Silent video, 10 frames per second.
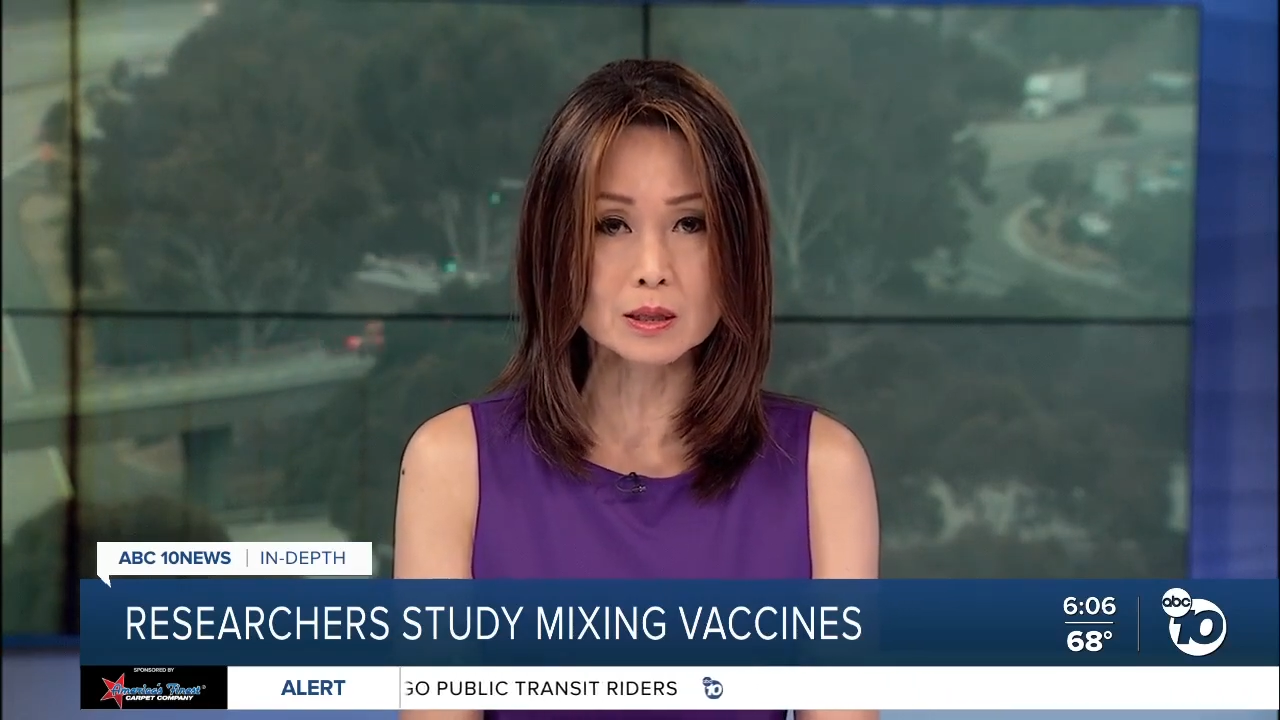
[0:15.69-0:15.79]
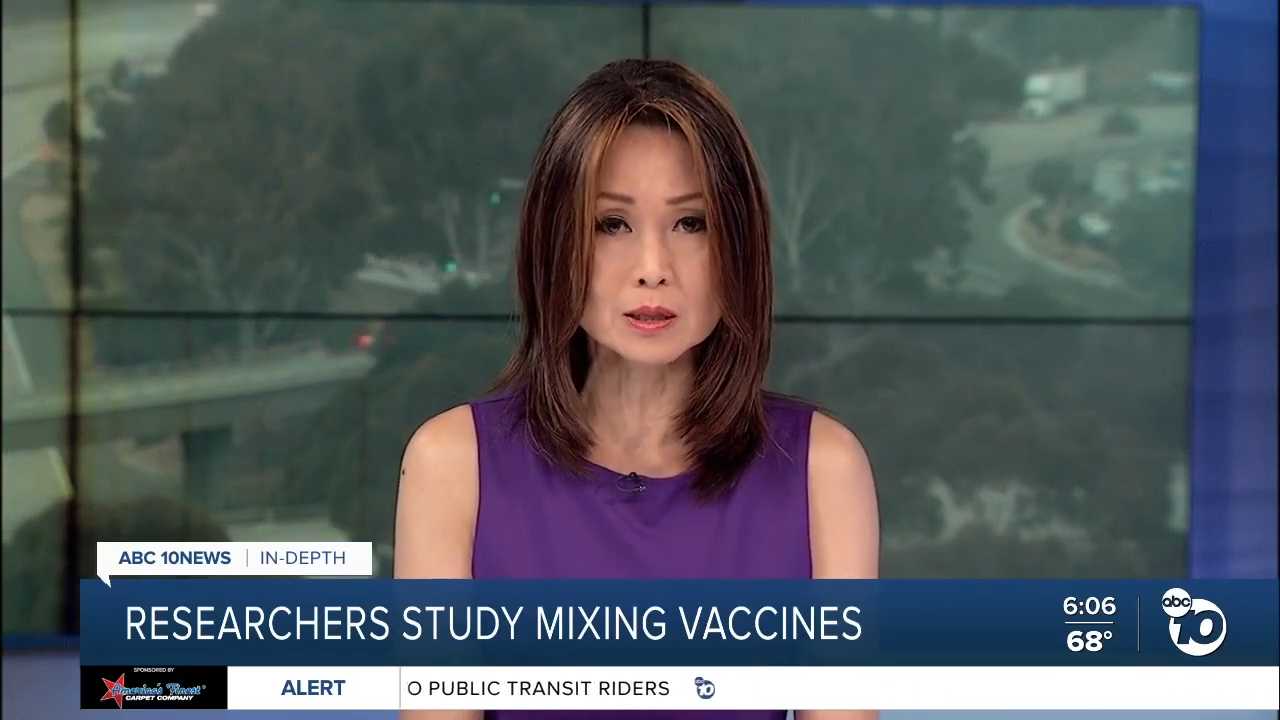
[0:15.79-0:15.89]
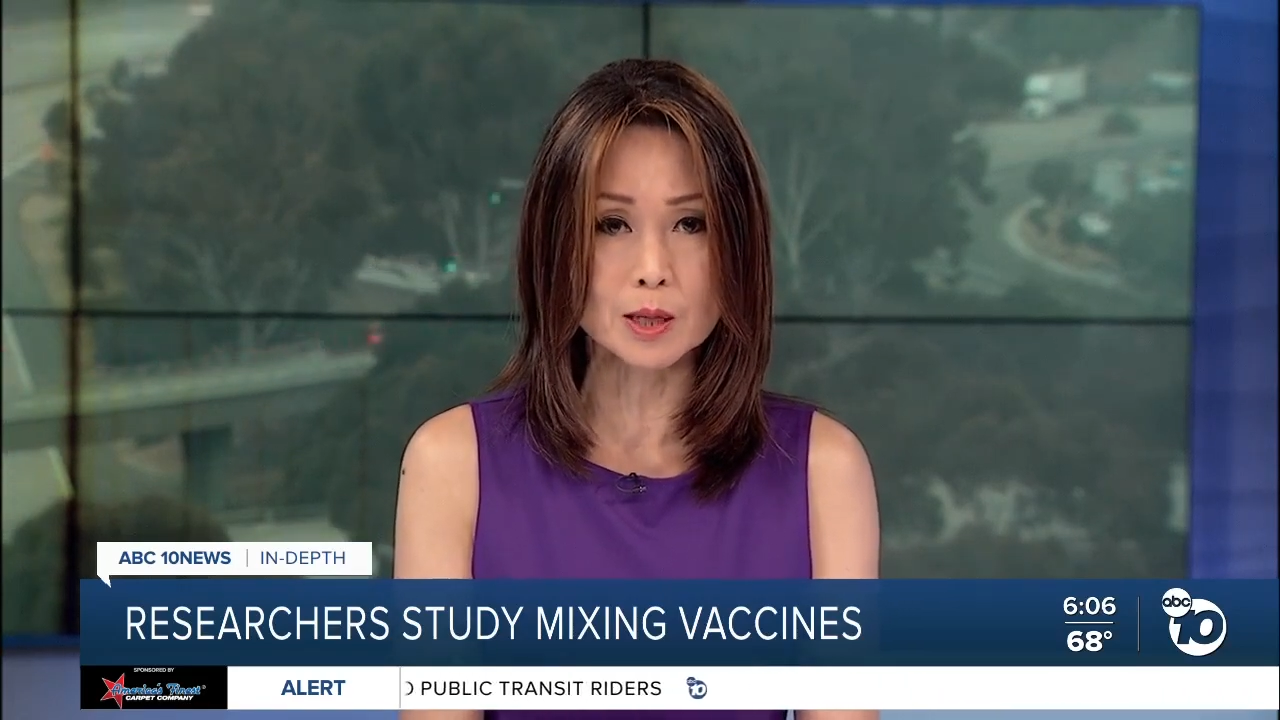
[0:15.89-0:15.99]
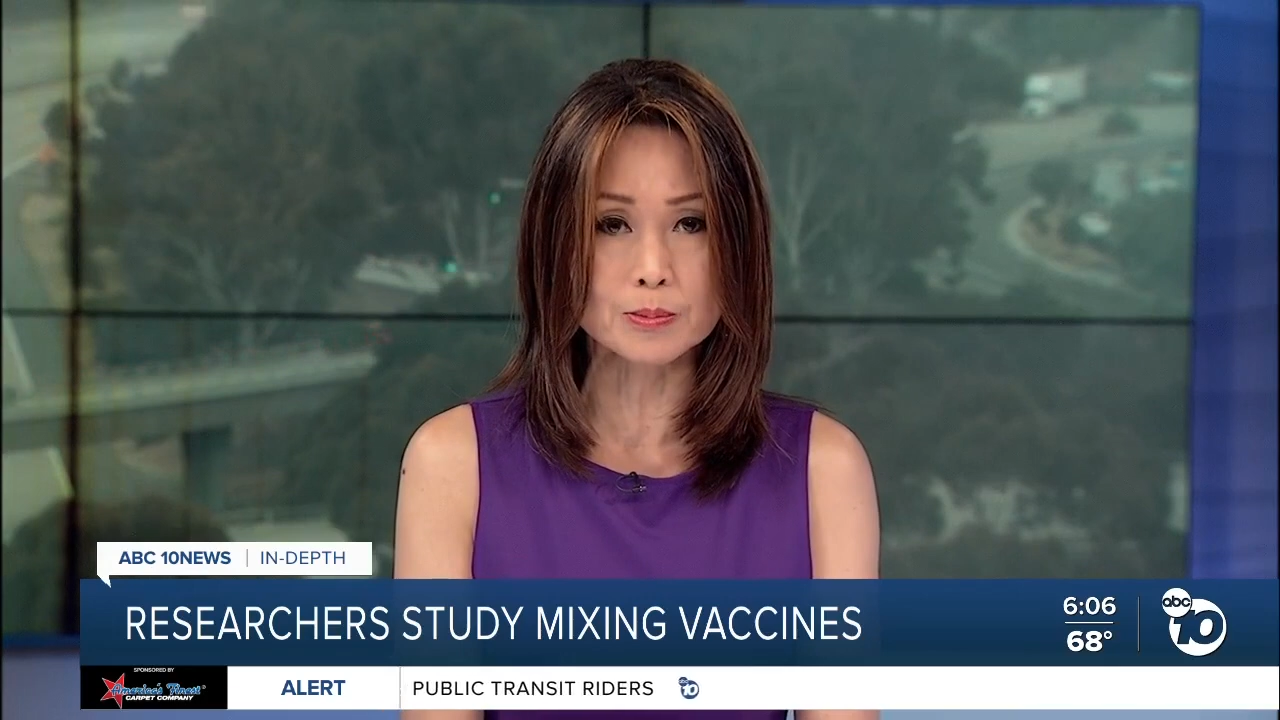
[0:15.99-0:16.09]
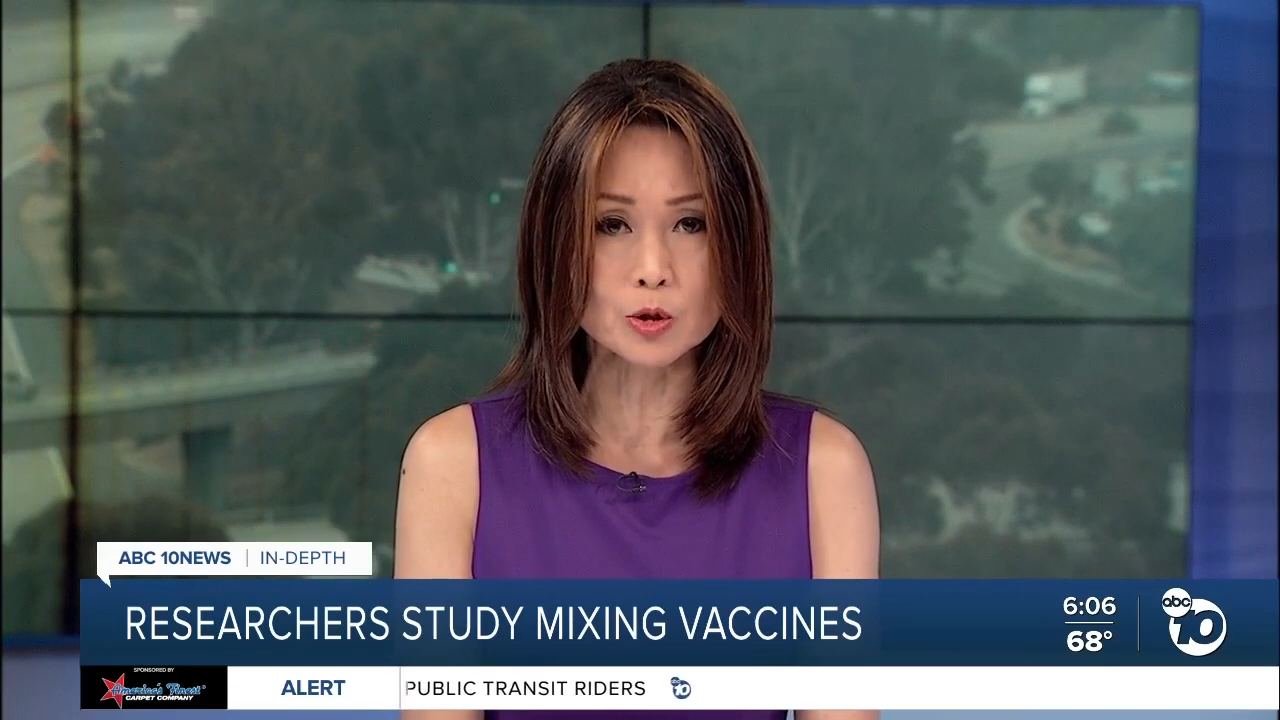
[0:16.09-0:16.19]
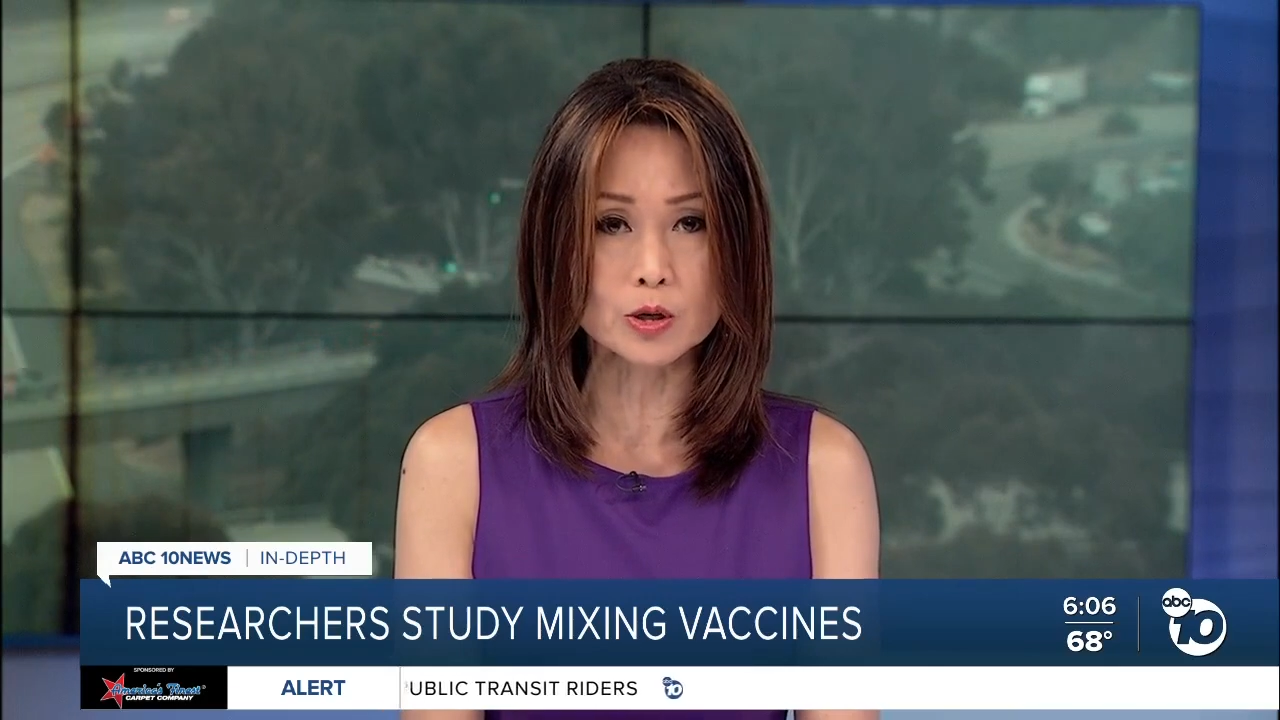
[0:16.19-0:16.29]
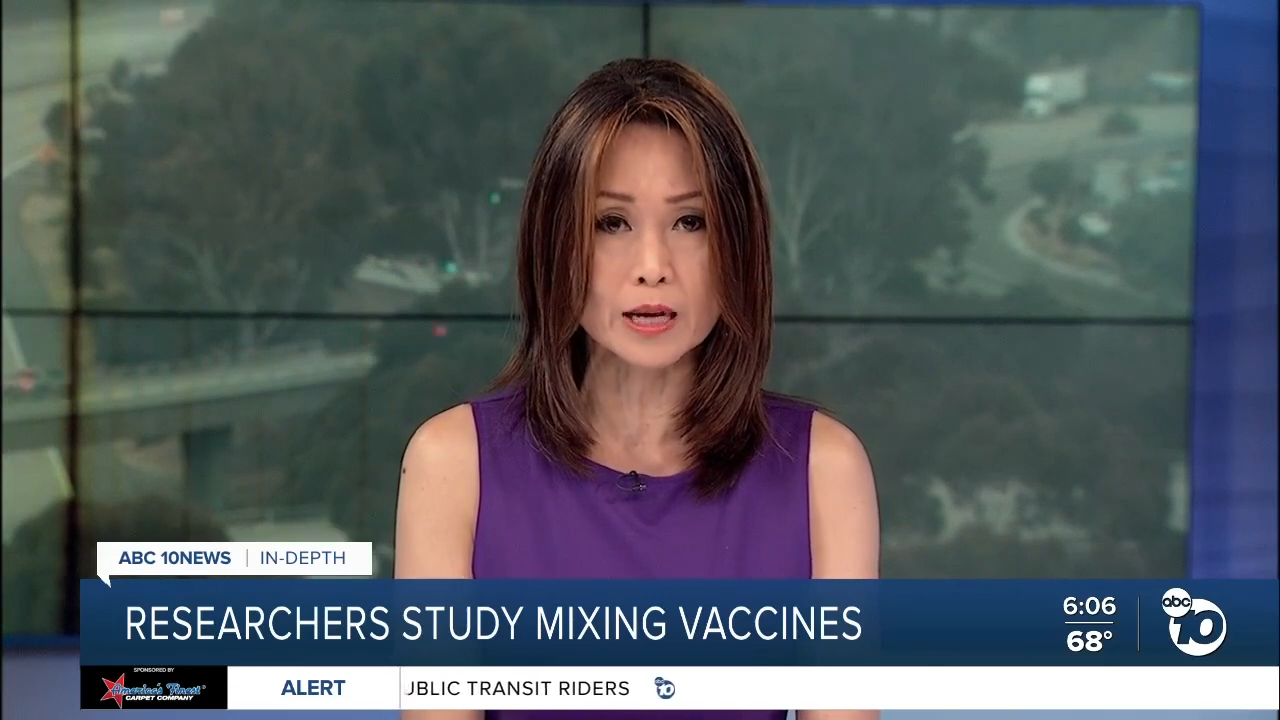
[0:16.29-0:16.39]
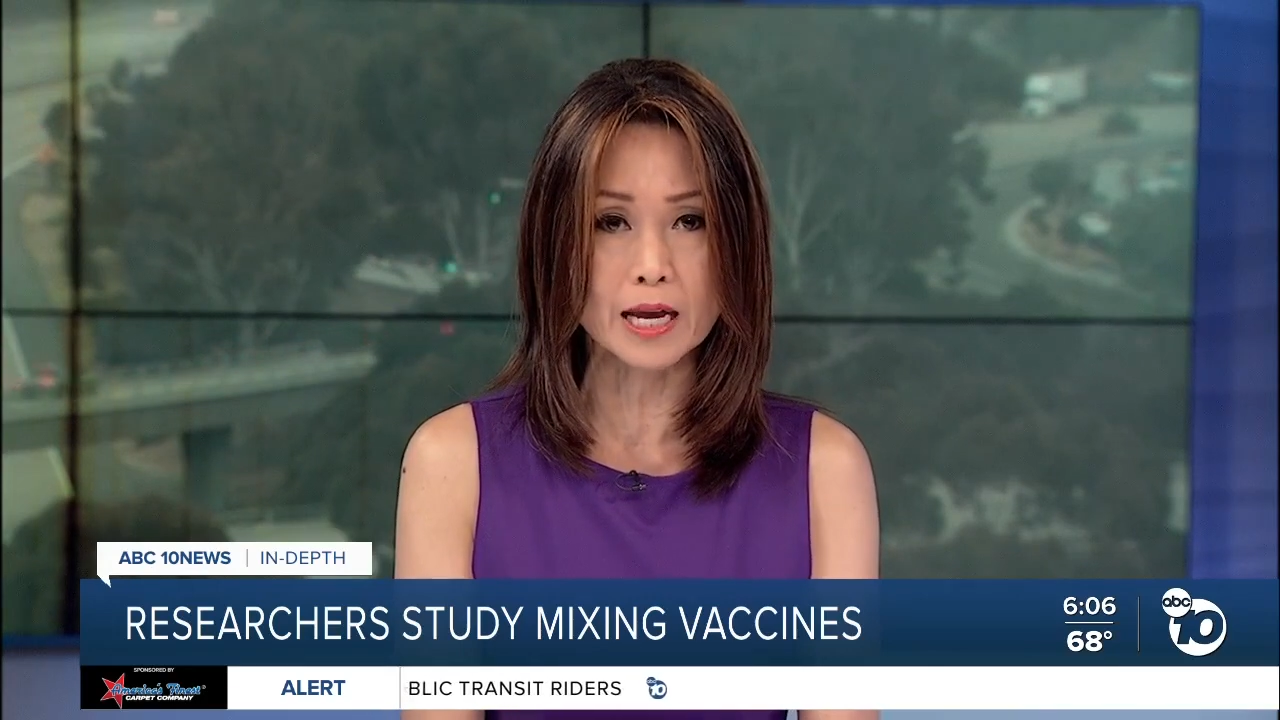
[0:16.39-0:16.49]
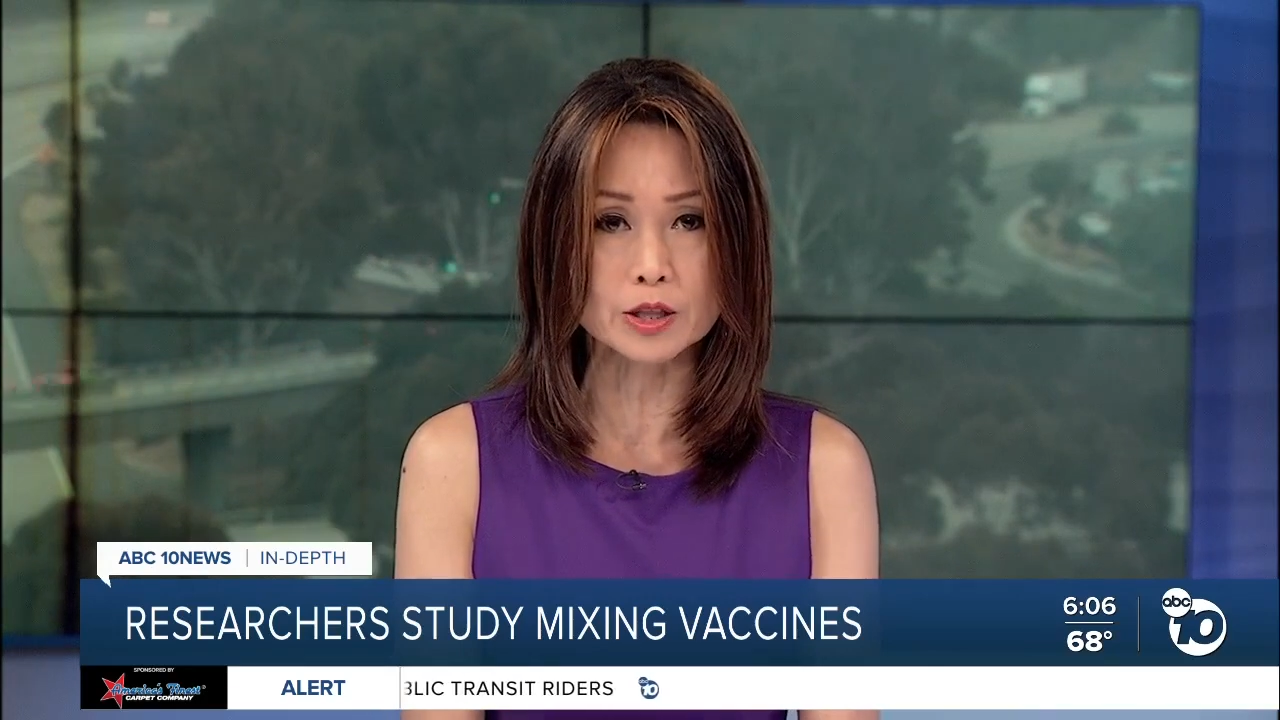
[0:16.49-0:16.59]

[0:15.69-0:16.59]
in depth look